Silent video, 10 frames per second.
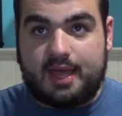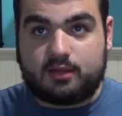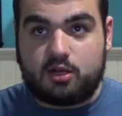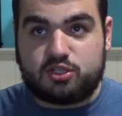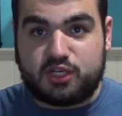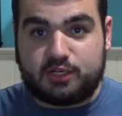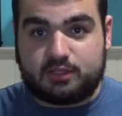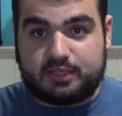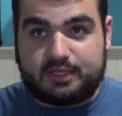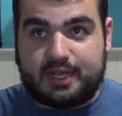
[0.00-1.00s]
and are
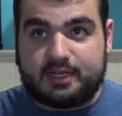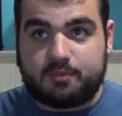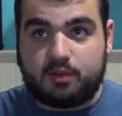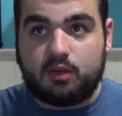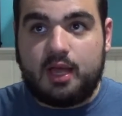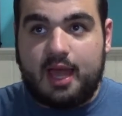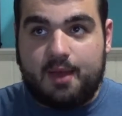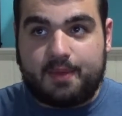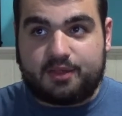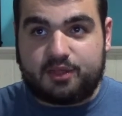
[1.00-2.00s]
generally likable,
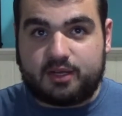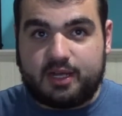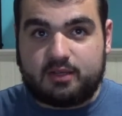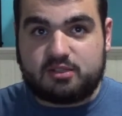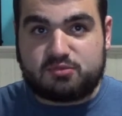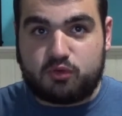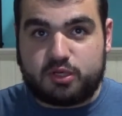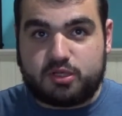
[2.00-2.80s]
and make their characters more